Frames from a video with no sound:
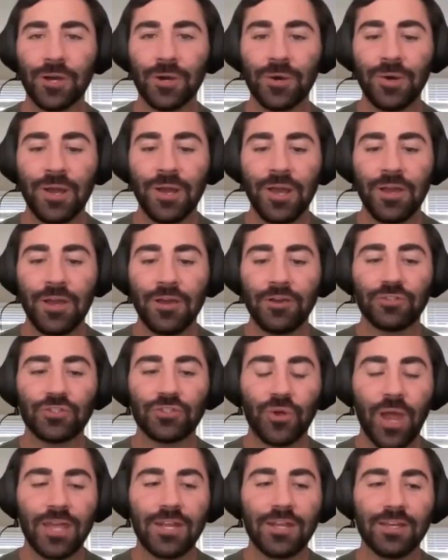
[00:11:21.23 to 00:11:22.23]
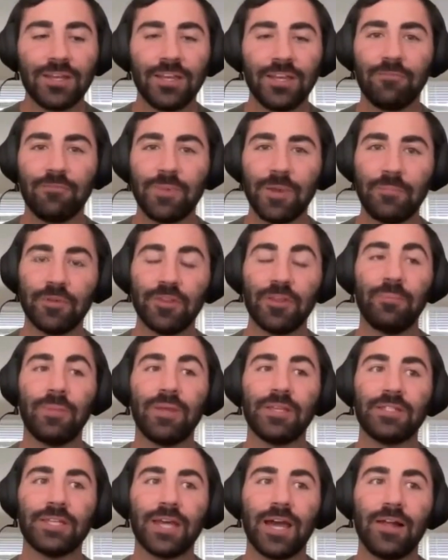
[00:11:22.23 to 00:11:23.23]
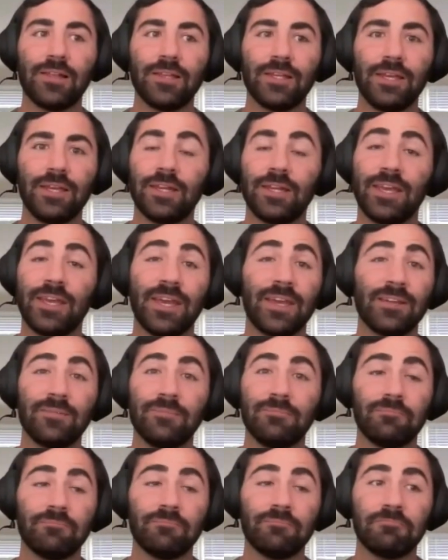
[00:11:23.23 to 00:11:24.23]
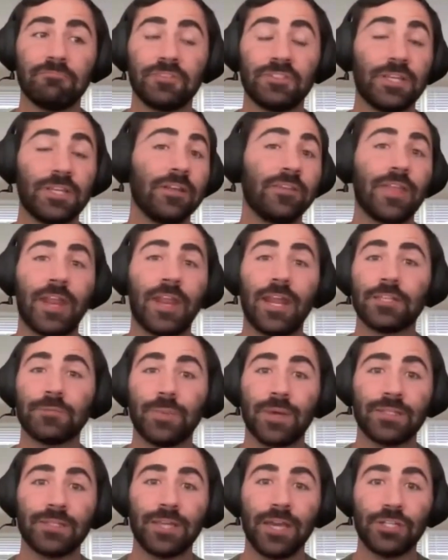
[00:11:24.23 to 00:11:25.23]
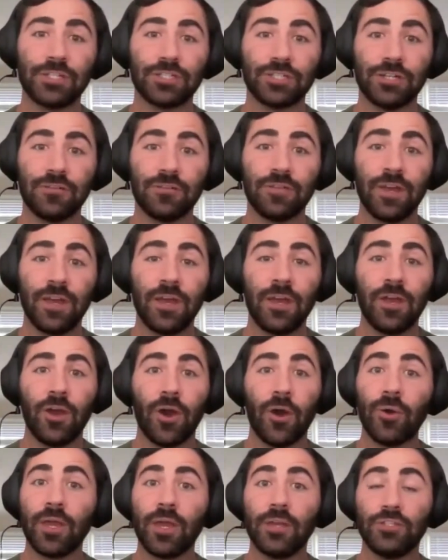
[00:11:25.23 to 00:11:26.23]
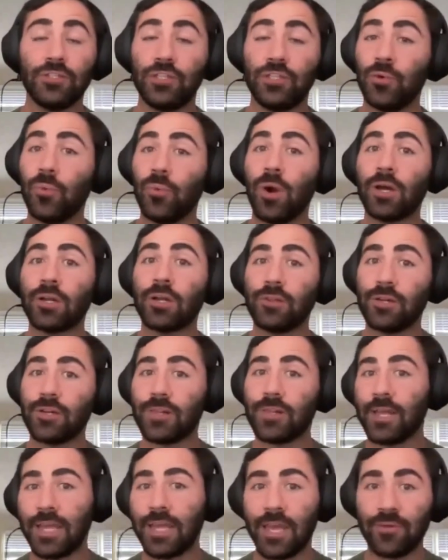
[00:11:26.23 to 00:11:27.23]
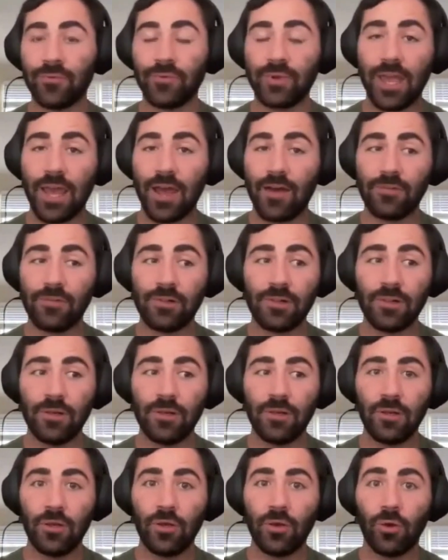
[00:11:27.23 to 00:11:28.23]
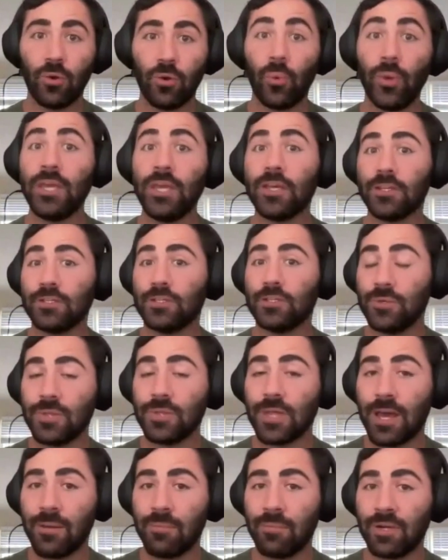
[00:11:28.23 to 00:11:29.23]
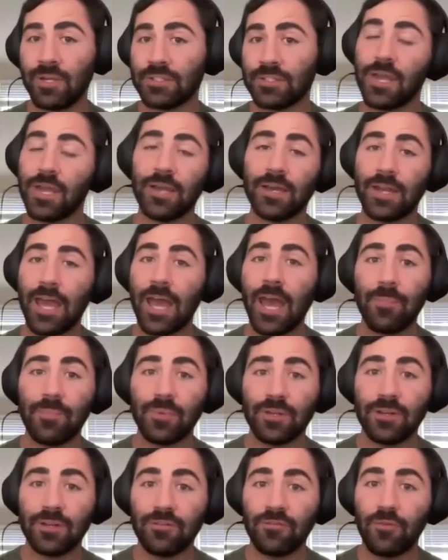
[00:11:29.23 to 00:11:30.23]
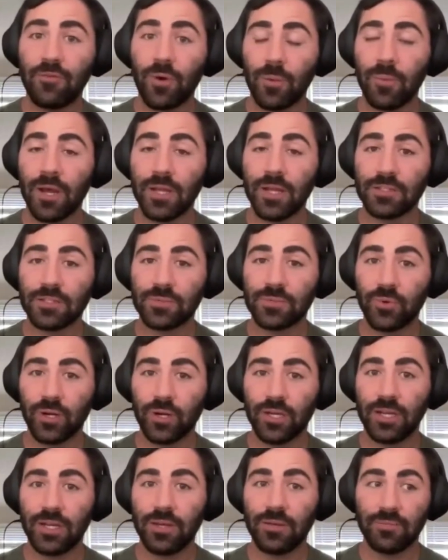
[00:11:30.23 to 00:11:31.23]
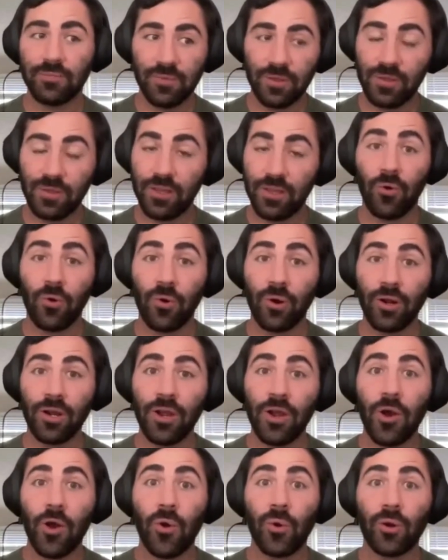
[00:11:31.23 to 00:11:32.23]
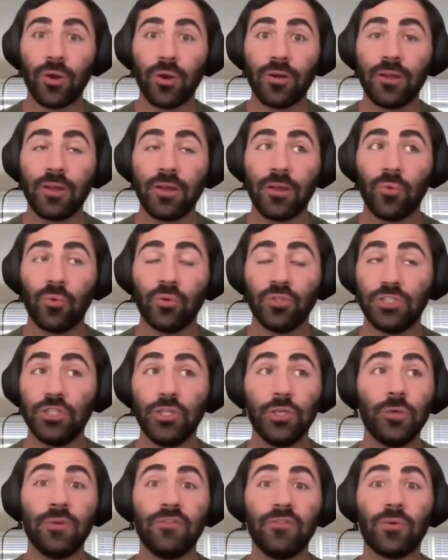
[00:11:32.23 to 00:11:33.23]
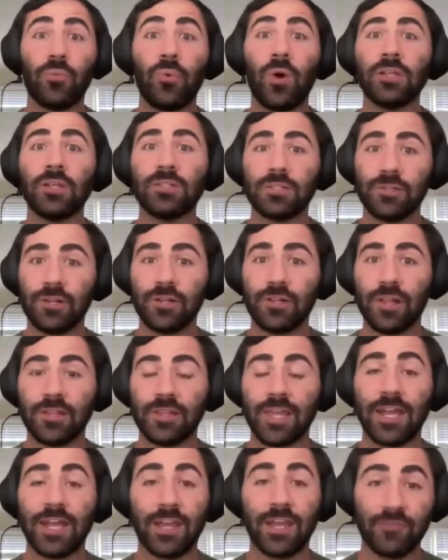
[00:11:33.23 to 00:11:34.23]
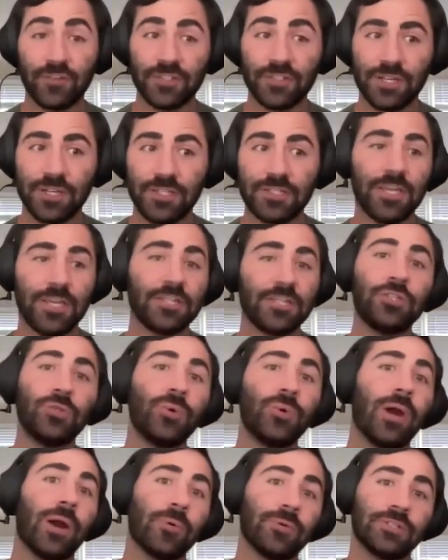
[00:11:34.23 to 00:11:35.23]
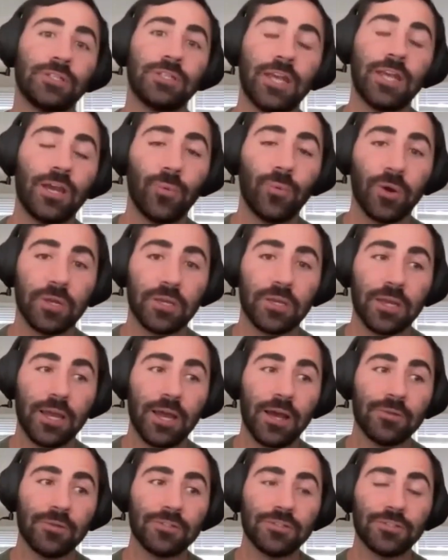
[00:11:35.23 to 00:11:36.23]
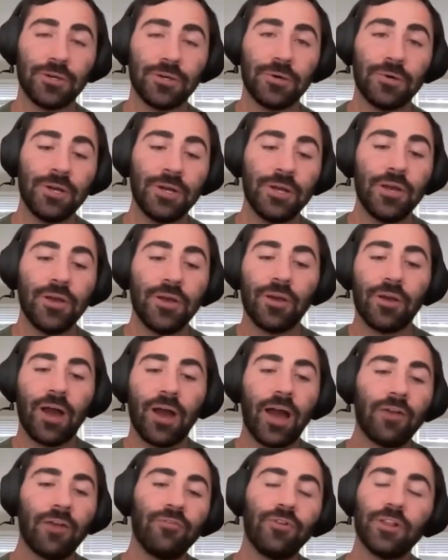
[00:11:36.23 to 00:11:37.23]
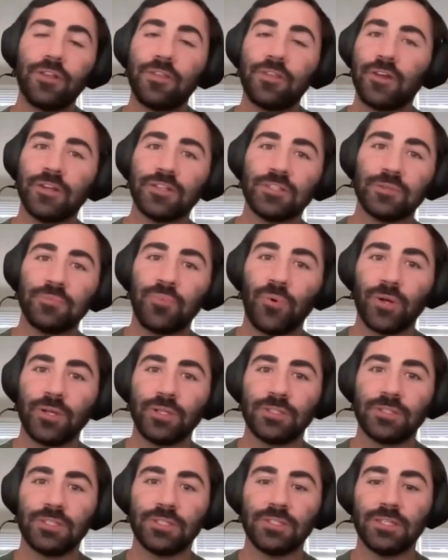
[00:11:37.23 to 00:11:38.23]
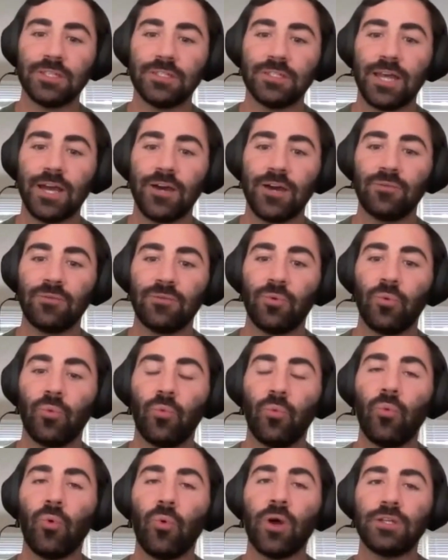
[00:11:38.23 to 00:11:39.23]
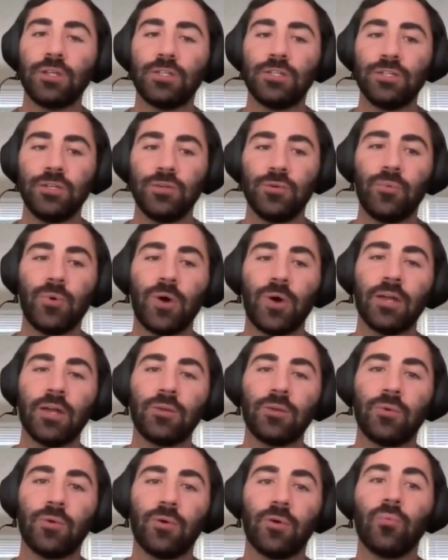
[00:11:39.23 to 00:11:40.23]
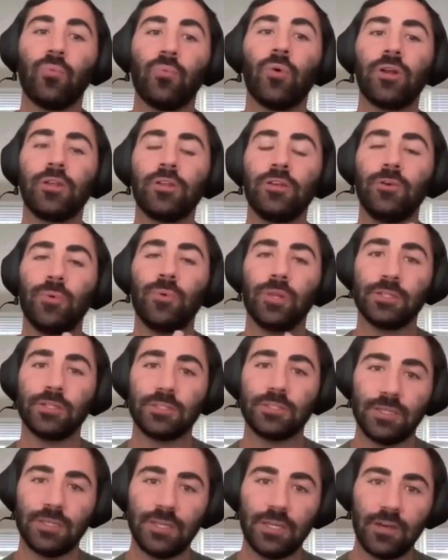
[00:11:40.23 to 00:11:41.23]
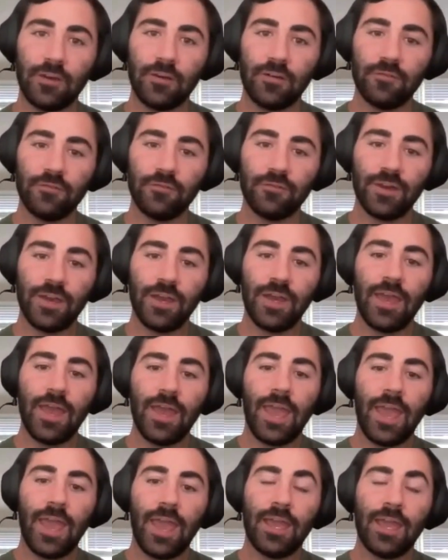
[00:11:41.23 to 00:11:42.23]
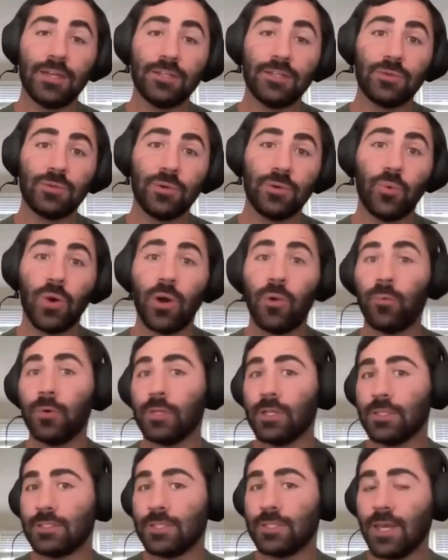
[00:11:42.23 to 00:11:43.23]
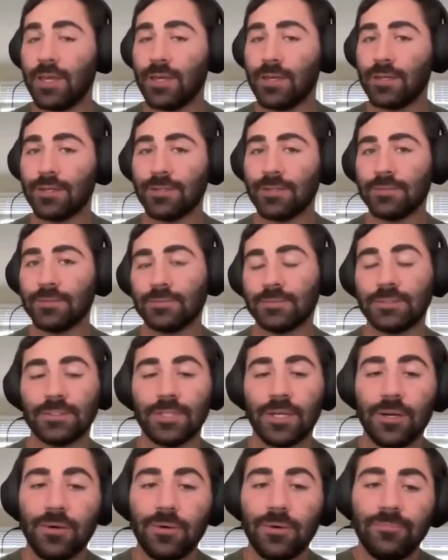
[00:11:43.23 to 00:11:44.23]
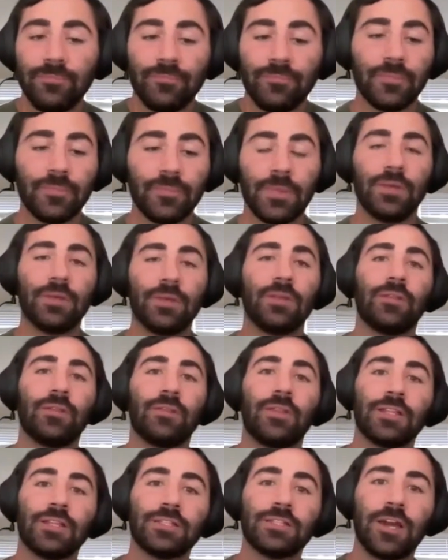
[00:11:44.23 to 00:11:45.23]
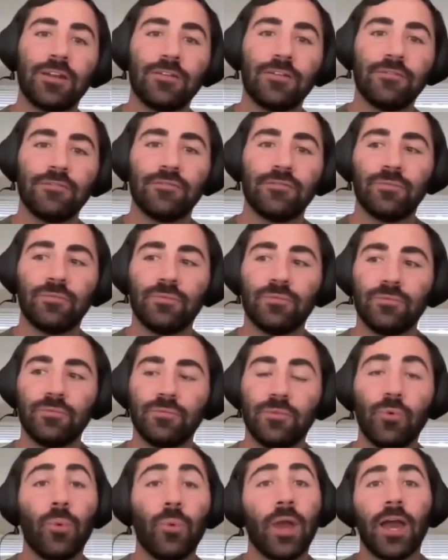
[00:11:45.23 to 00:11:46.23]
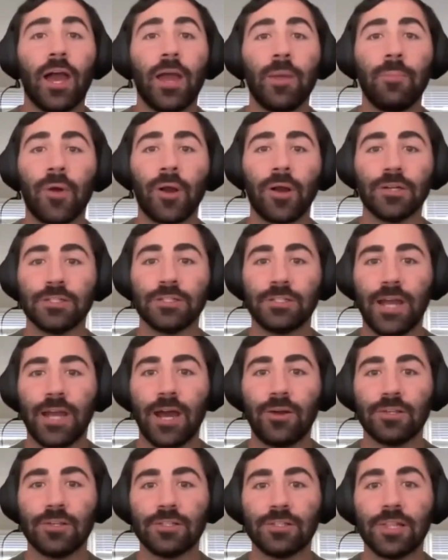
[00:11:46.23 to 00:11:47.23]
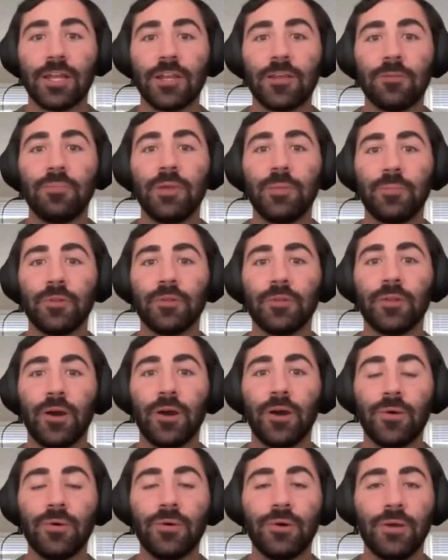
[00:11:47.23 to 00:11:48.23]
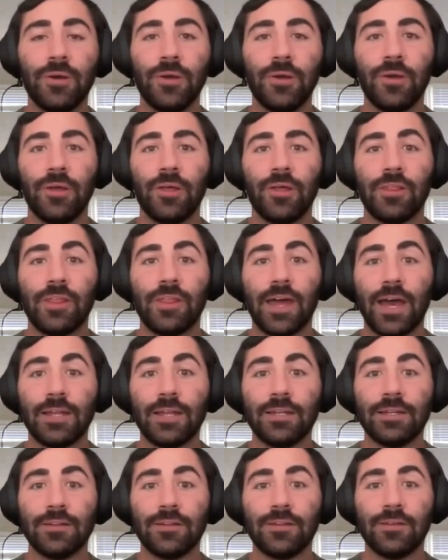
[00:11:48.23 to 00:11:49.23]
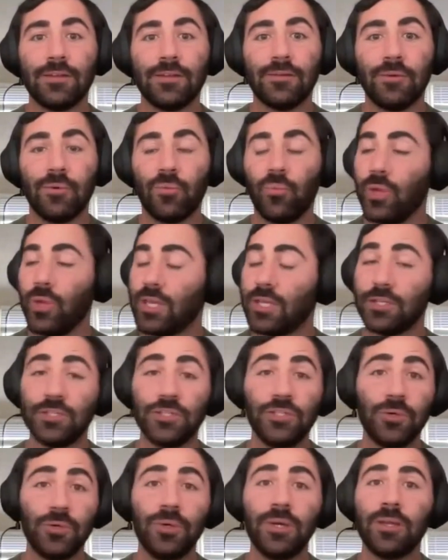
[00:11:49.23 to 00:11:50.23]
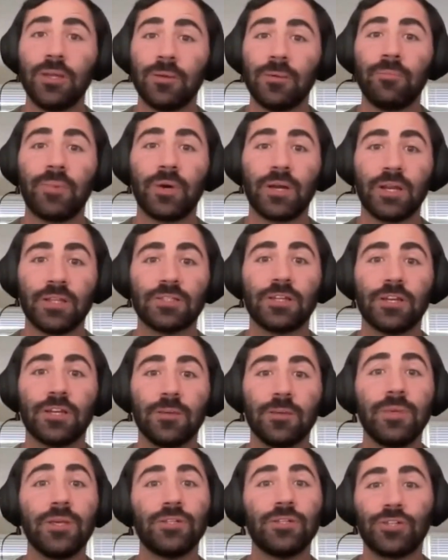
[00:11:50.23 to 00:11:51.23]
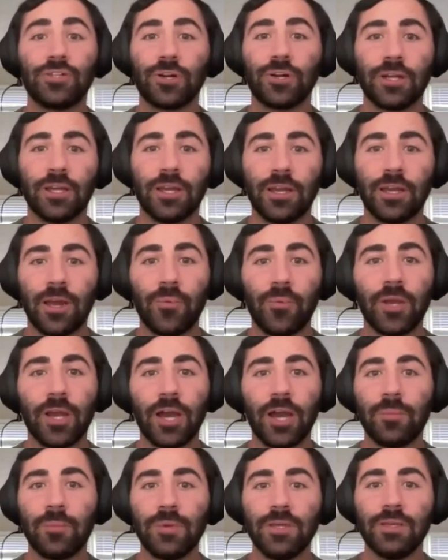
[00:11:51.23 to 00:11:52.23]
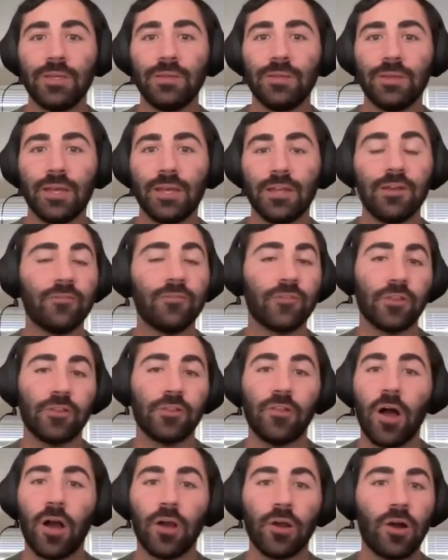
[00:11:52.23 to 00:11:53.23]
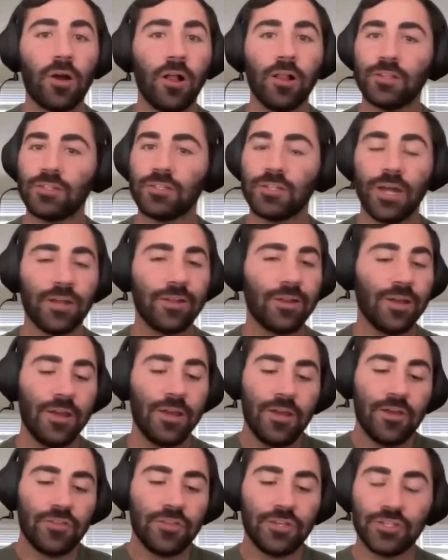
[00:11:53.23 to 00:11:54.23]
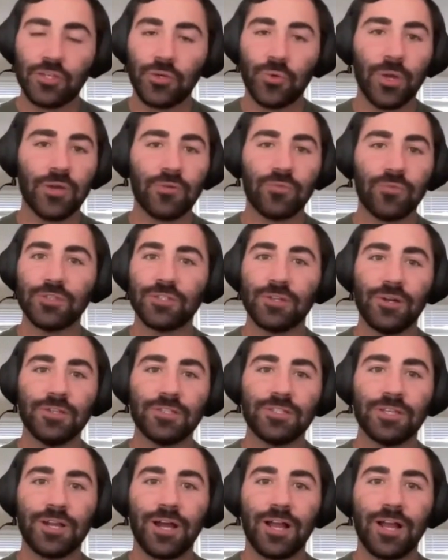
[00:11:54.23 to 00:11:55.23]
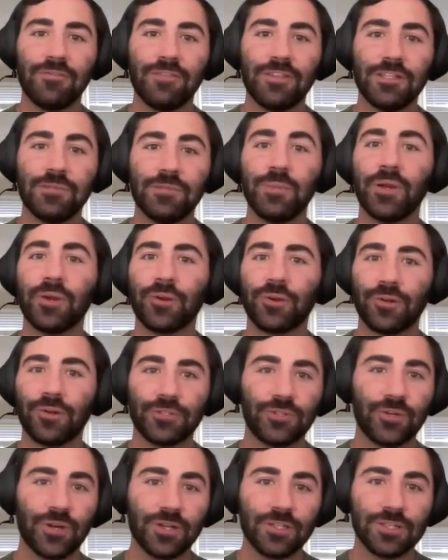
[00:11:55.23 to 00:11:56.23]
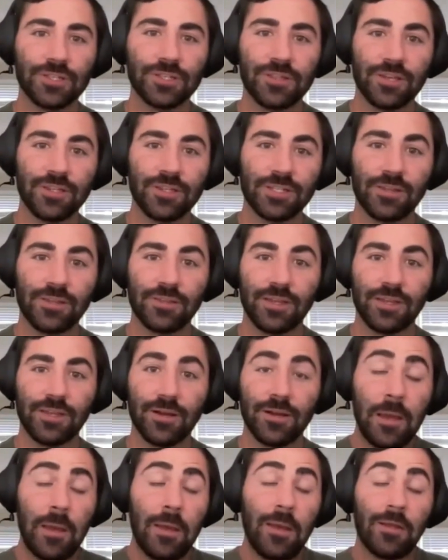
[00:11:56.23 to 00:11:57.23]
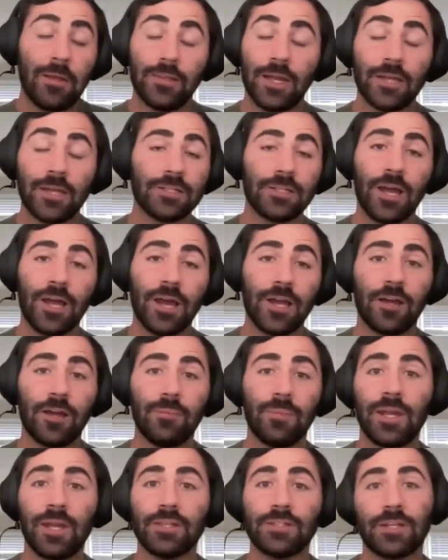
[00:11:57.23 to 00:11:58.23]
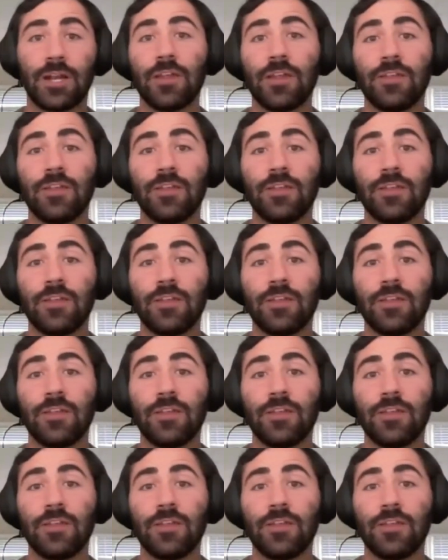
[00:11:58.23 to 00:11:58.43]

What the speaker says: So trying to give people the mentality, and again, setting that expectation of, okay, do you want to look like Henry Cavill? We can do that, but it's not going to happen in 4 months. We're going to, or do you even want to look like that if it's going to take 2 hours a day of working out? So I really think it's important to sit down. What do you want? What are you willing to give? And what will it take? So that's kind of the way I parse it out, is letting people know that we can do it, but it's going to be a journey, and we got to be in it for the long haul. It's not these quick results and all of these miracle drugs and things out there. Not to knock on medicine.